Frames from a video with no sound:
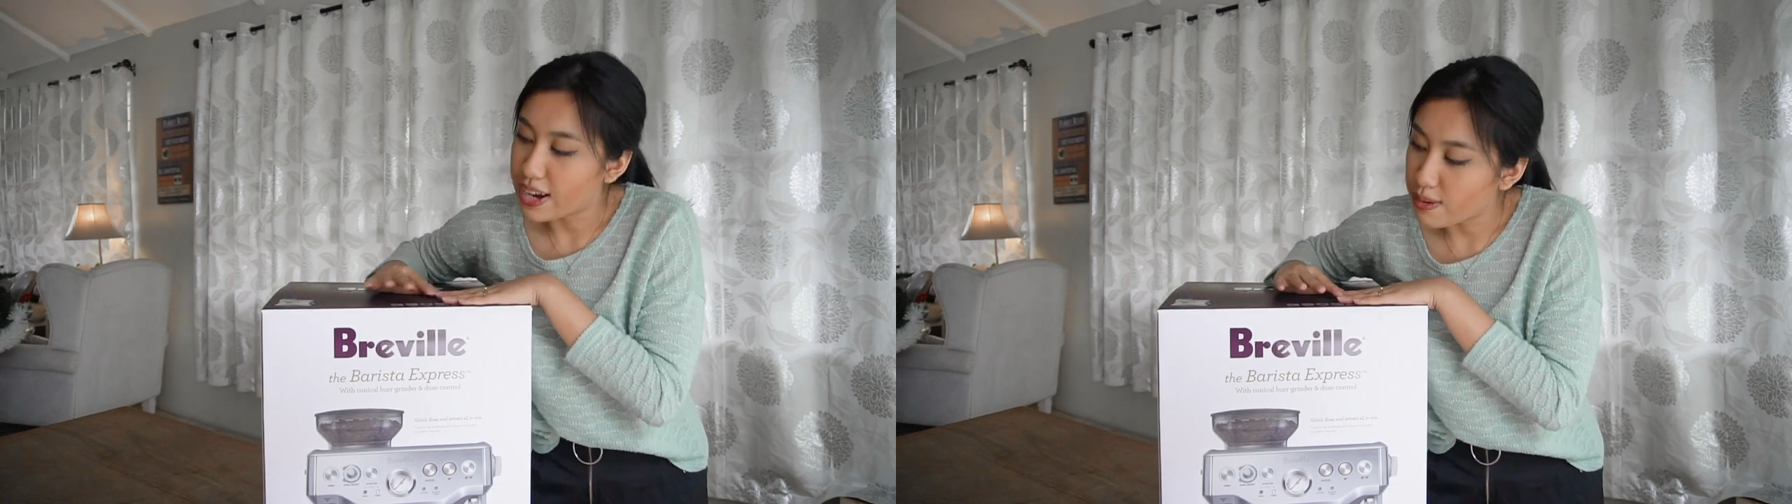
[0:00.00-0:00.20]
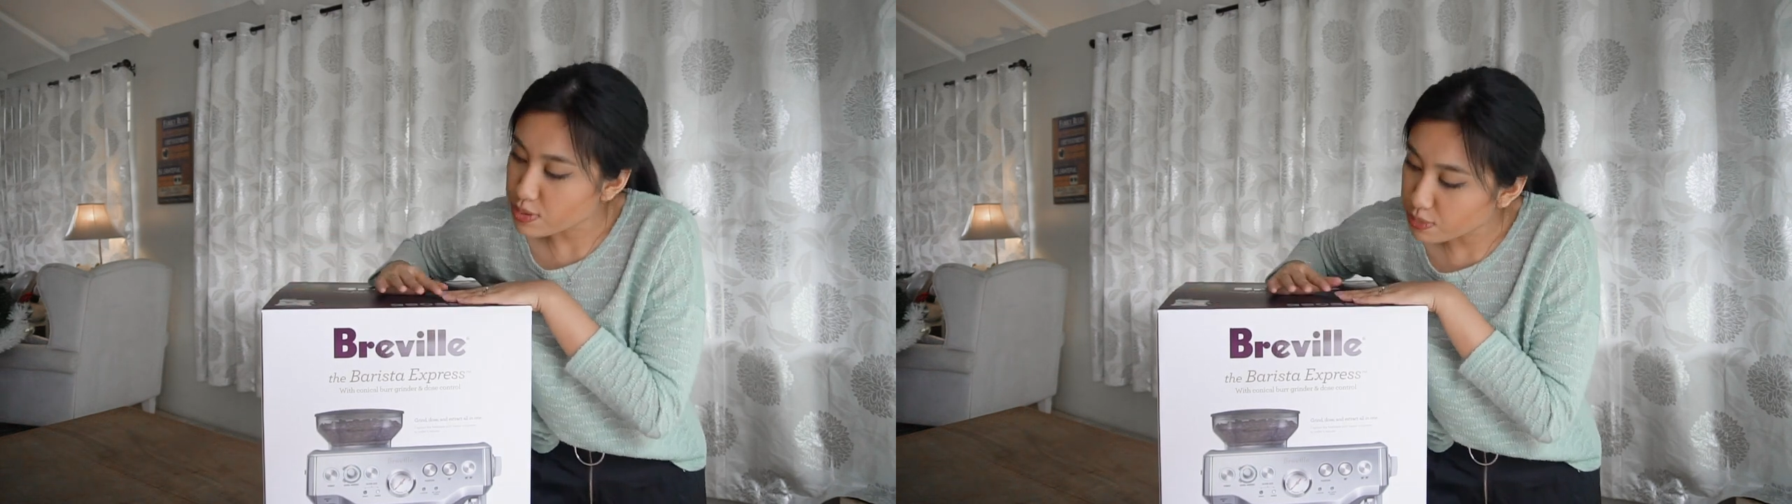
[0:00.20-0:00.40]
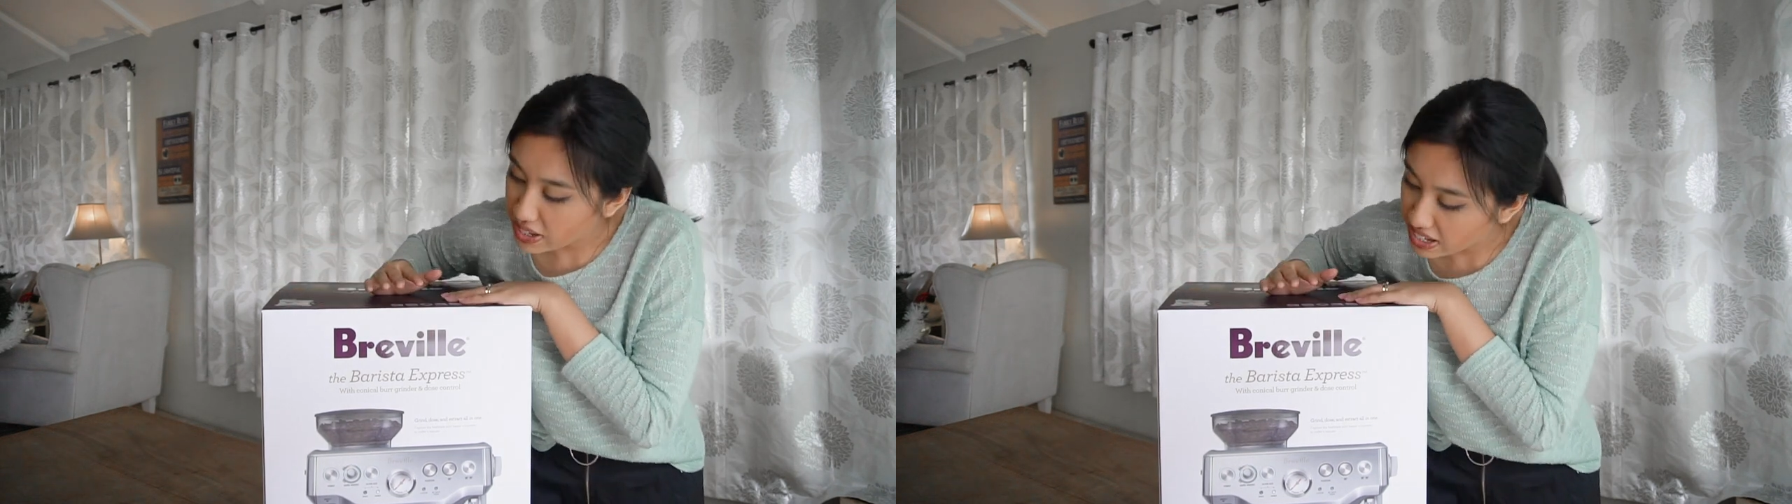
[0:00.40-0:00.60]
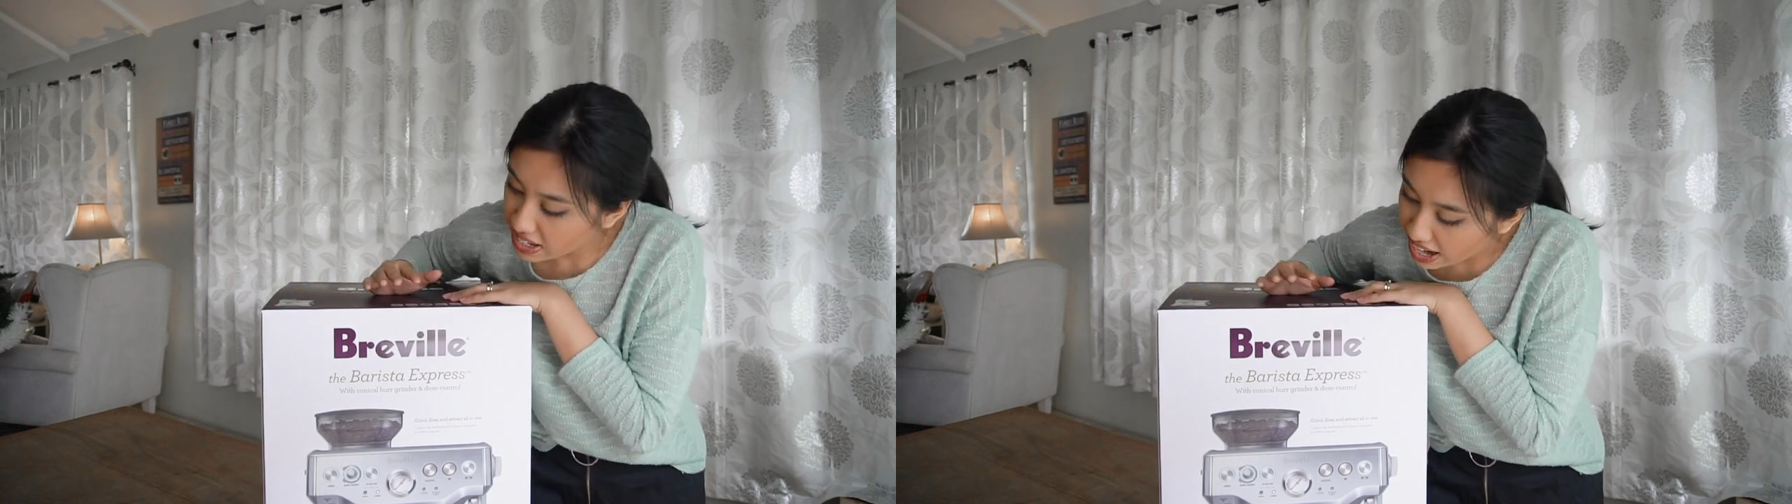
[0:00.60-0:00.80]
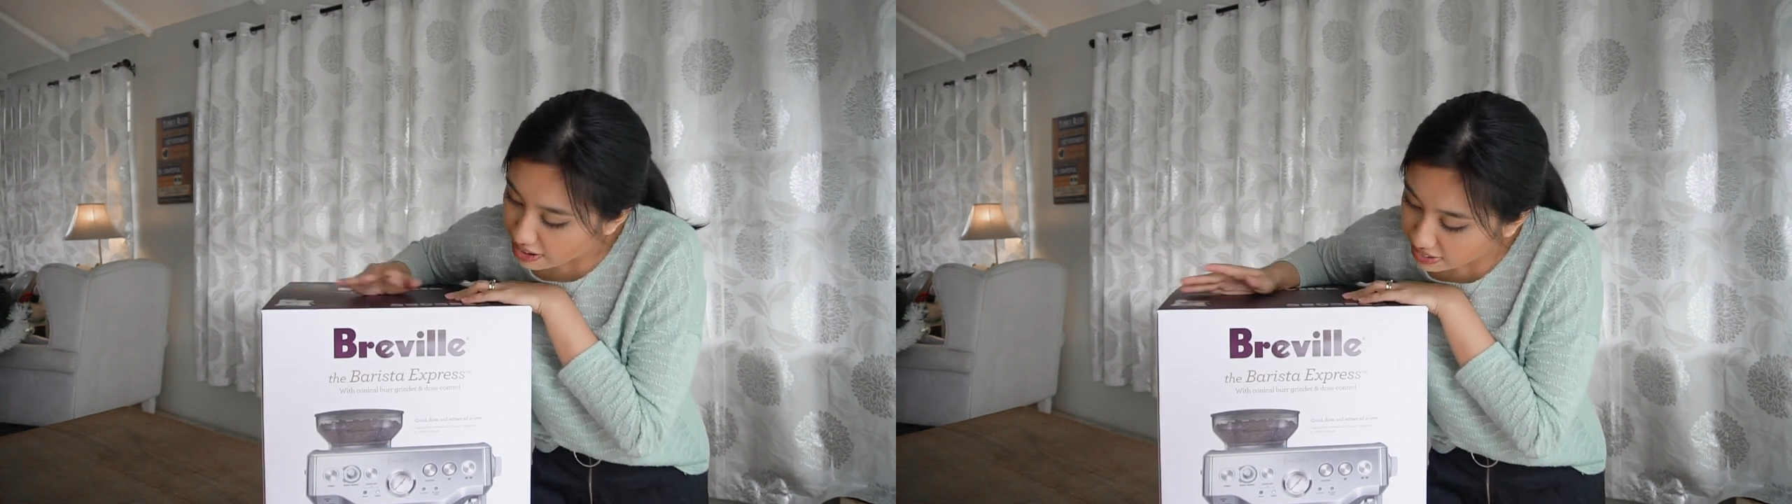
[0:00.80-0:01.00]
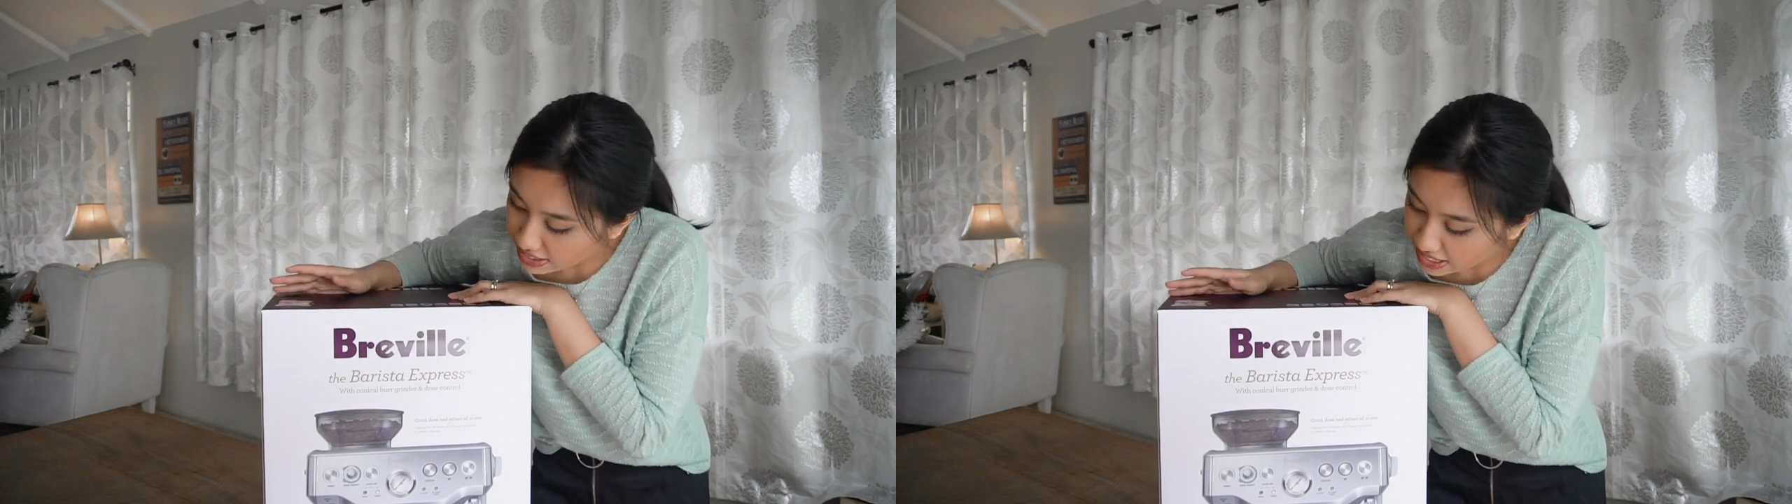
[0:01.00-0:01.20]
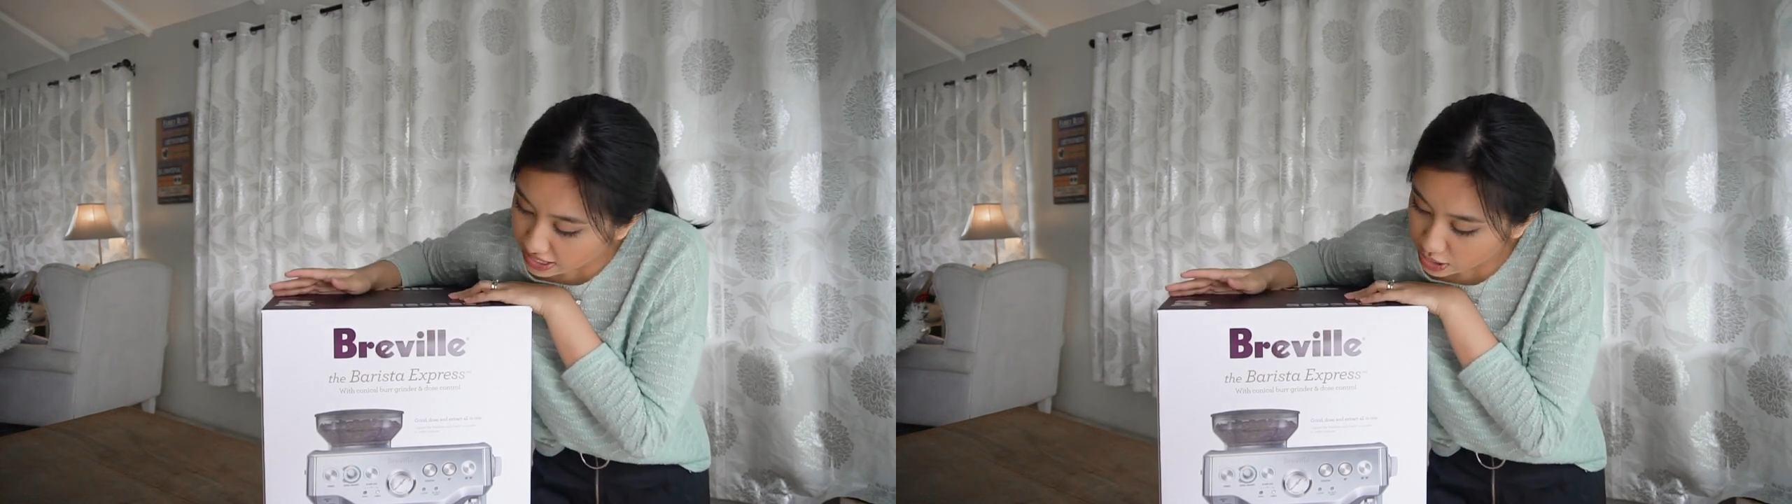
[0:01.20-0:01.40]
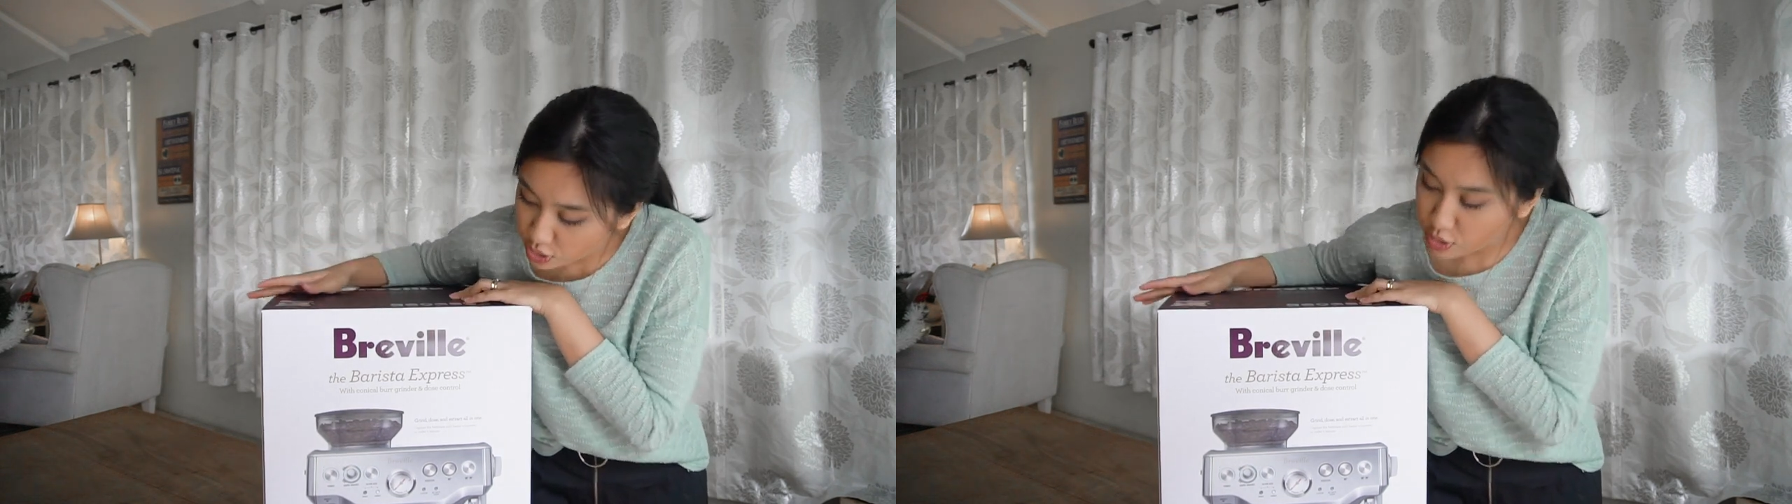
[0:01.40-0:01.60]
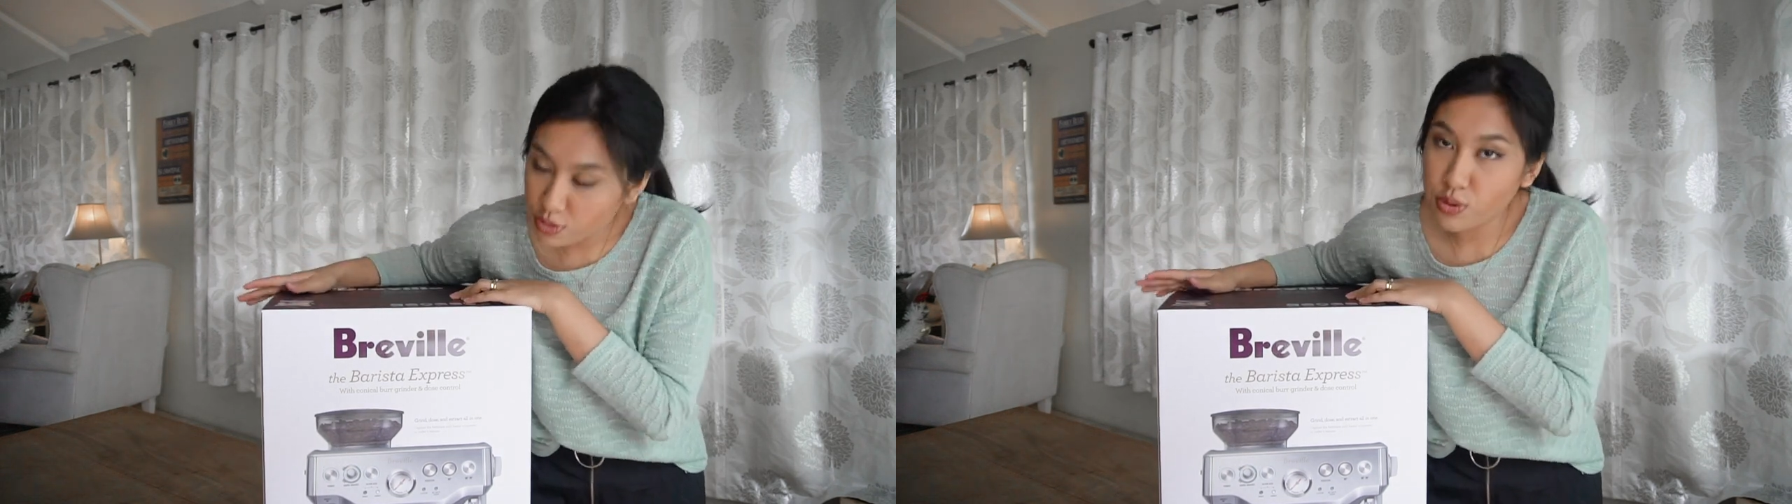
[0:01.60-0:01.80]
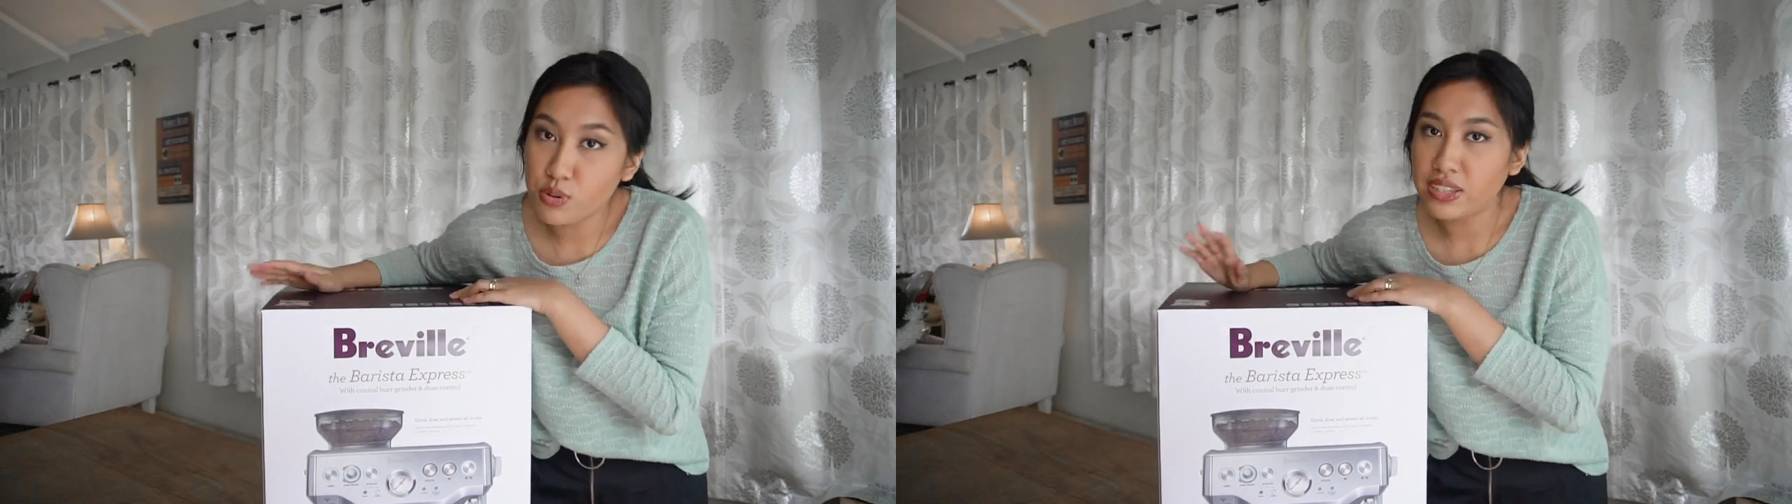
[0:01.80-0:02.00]
comes with everything
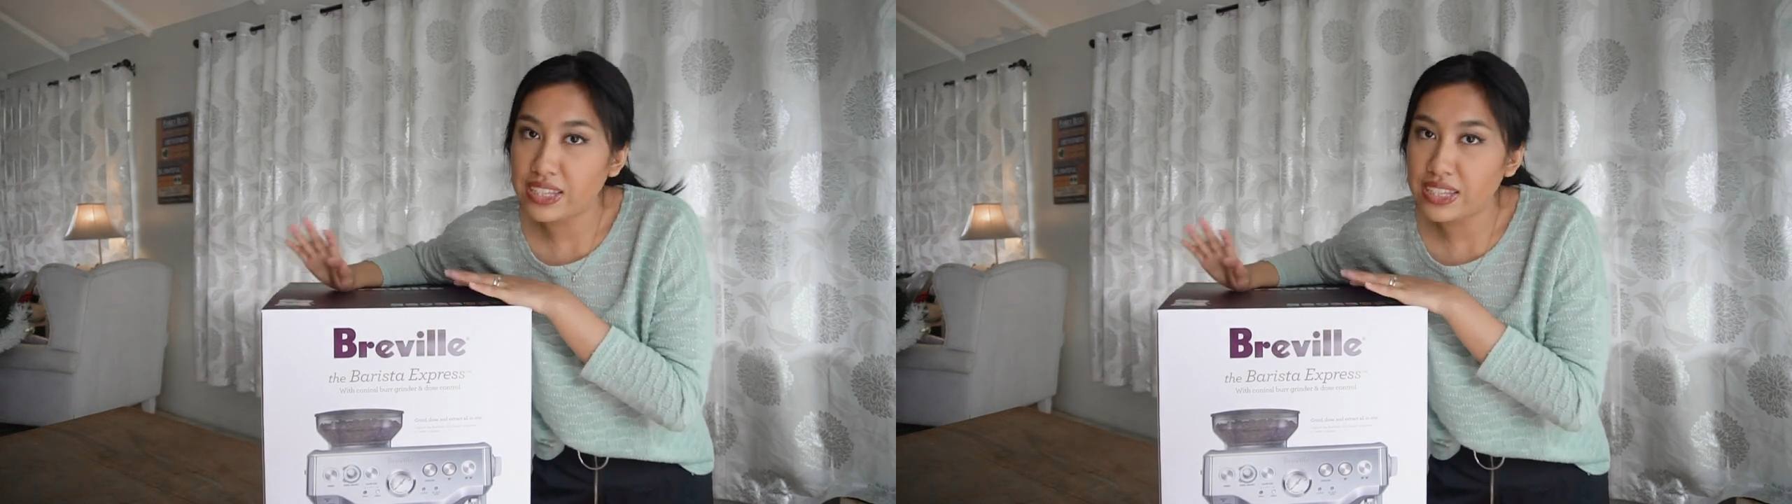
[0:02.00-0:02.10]
you